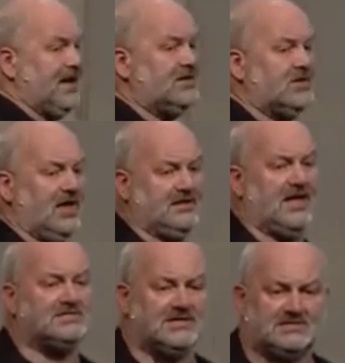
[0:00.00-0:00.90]
and
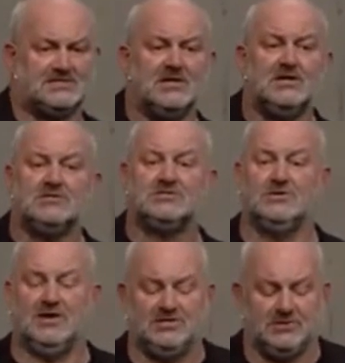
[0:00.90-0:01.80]
access
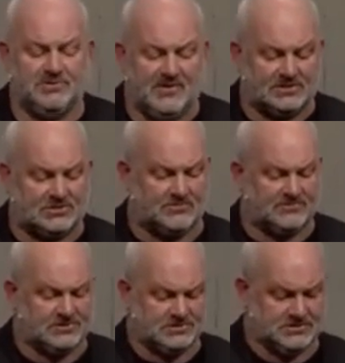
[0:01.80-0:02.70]
to AWS
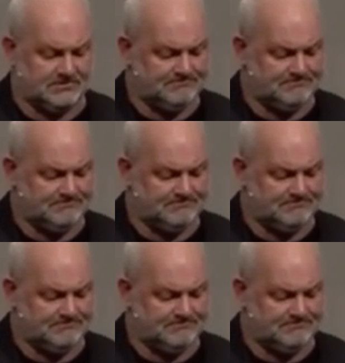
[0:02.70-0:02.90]
services.